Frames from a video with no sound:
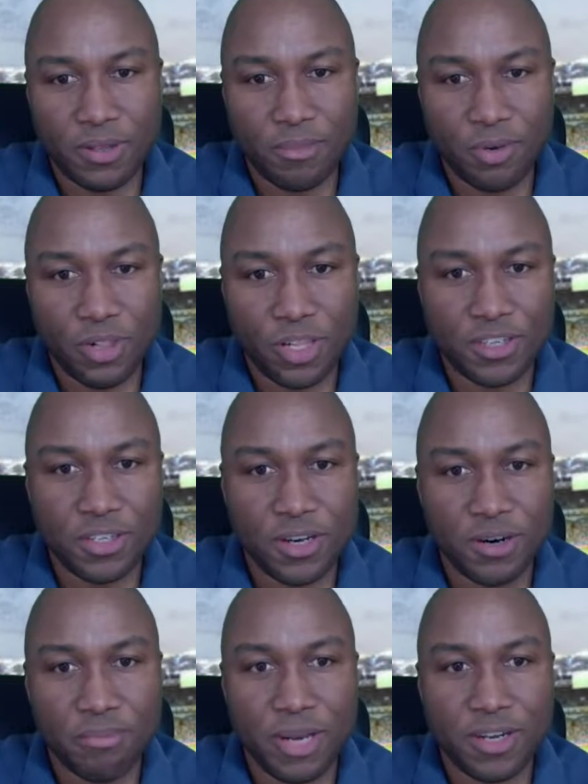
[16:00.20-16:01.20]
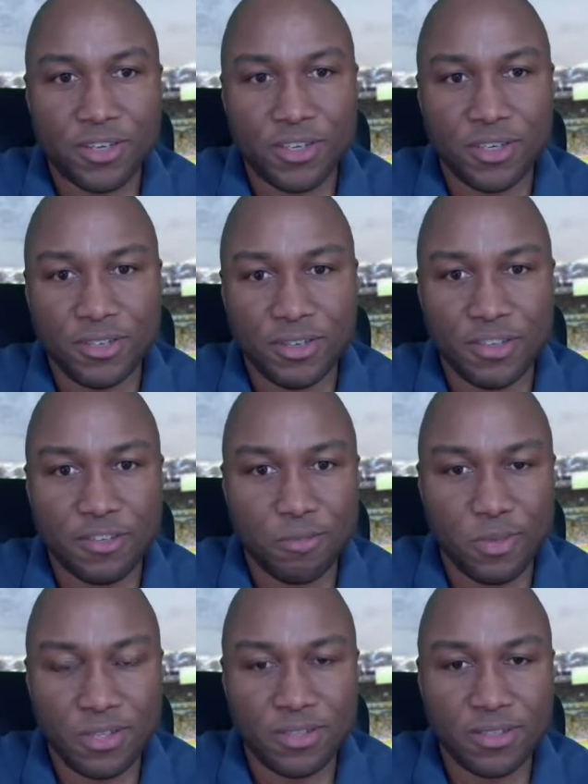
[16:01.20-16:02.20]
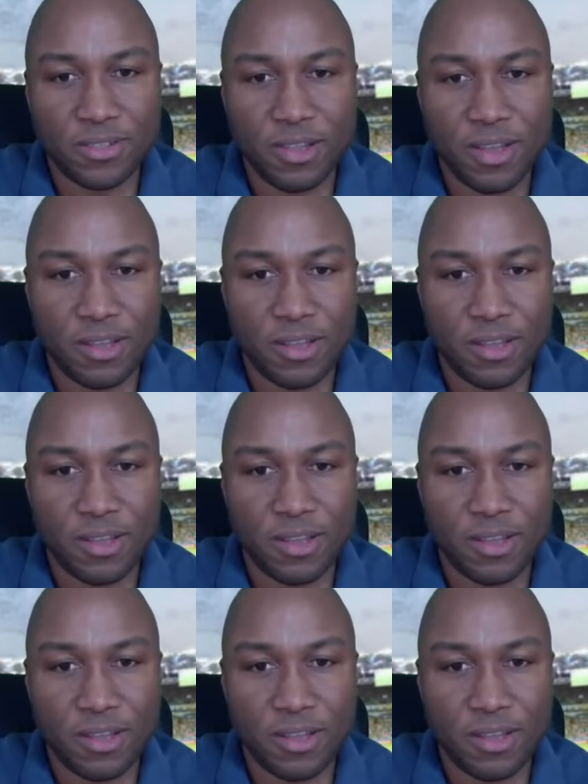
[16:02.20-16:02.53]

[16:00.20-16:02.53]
more legendary managers in this business,